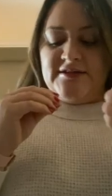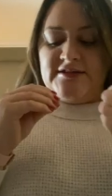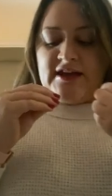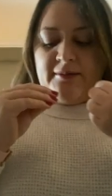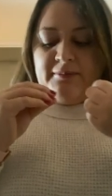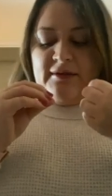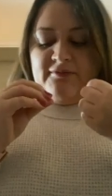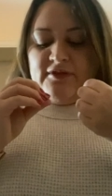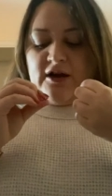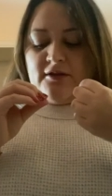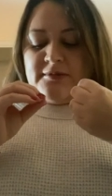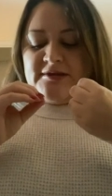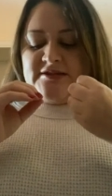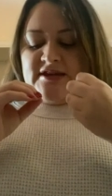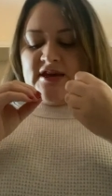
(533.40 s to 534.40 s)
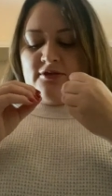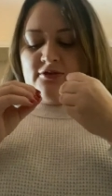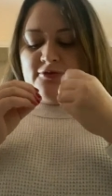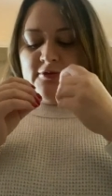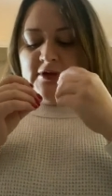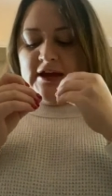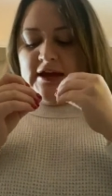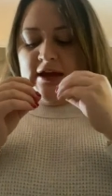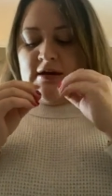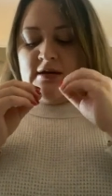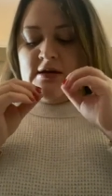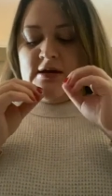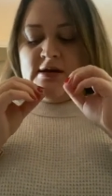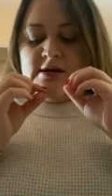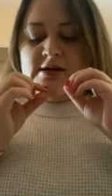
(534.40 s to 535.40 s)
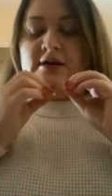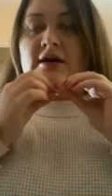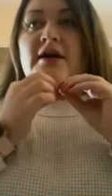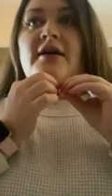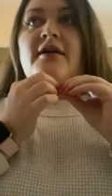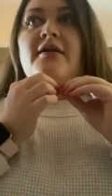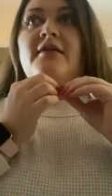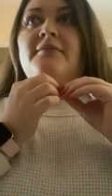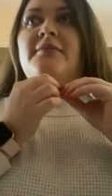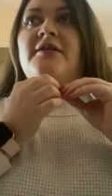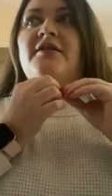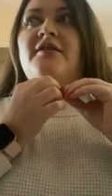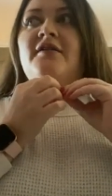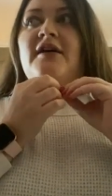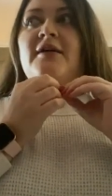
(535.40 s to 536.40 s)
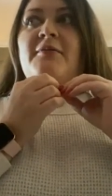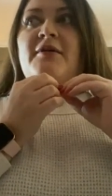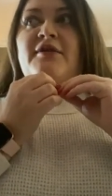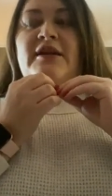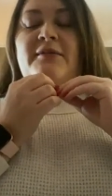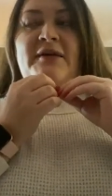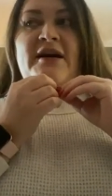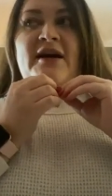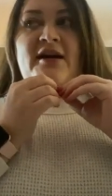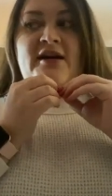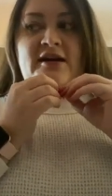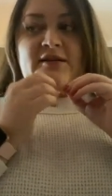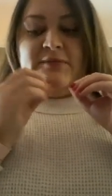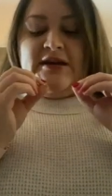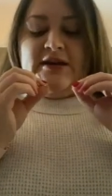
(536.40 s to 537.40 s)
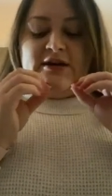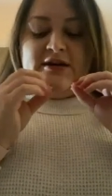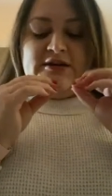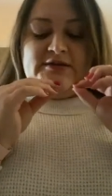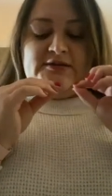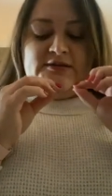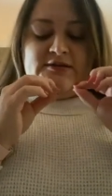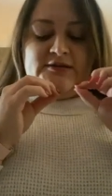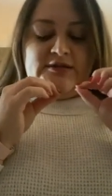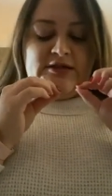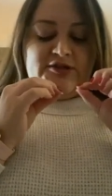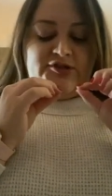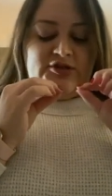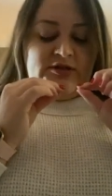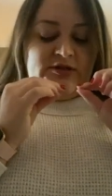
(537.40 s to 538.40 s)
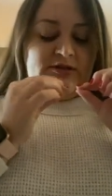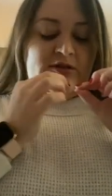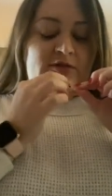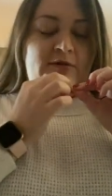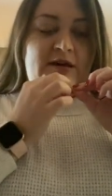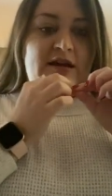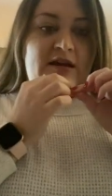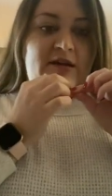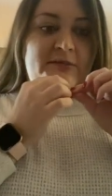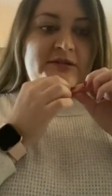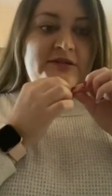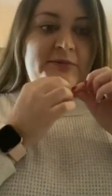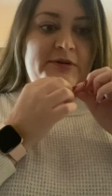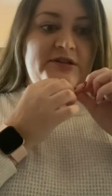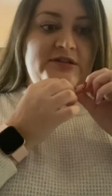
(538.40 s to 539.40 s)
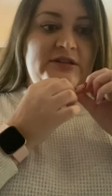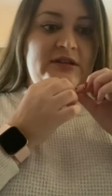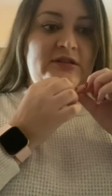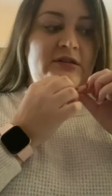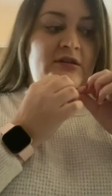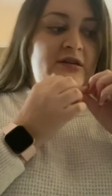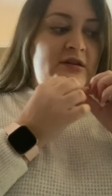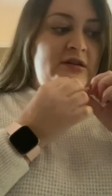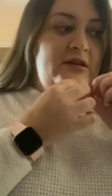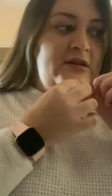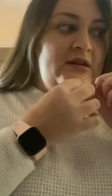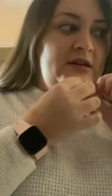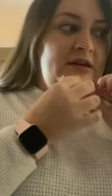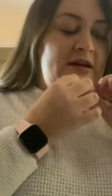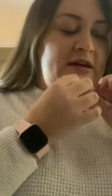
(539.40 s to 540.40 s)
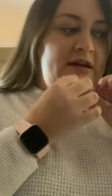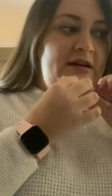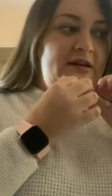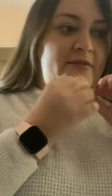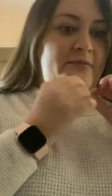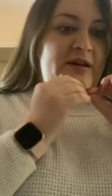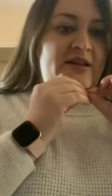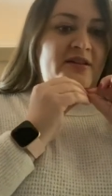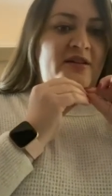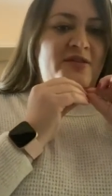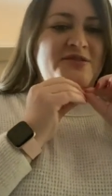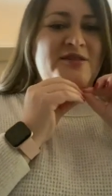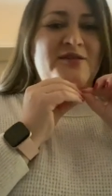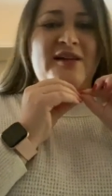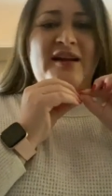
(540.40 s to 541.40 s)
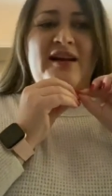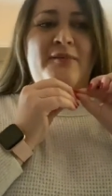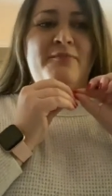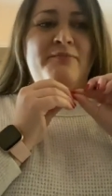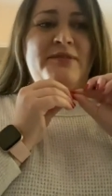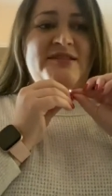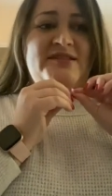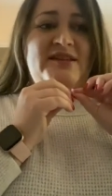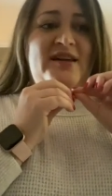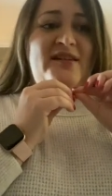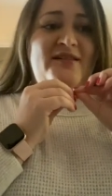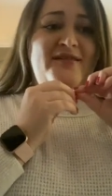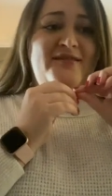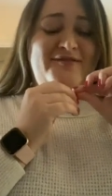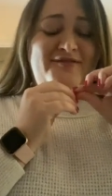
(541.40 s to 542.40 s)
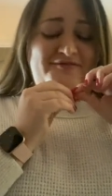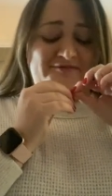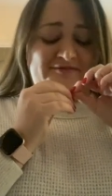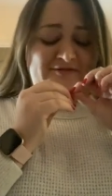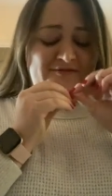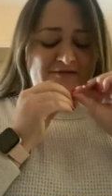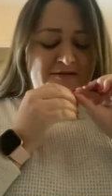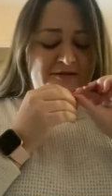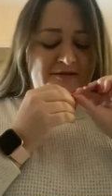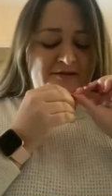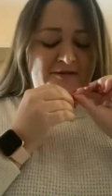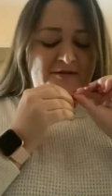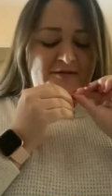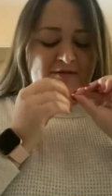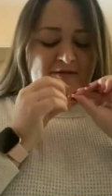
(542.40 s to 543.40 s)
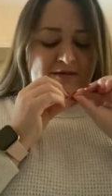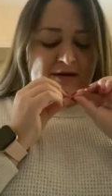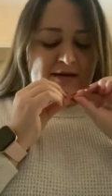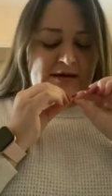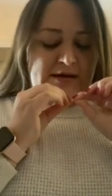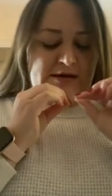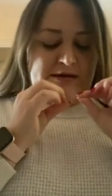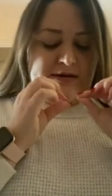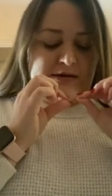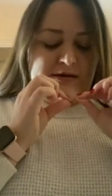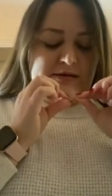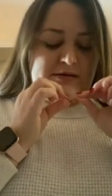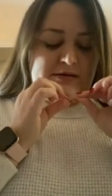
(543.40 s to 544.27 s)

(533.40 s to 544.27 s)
Happy Vlogmas Day 3. I'm already behind because that's just who I am as a person. And also like I'm busy. I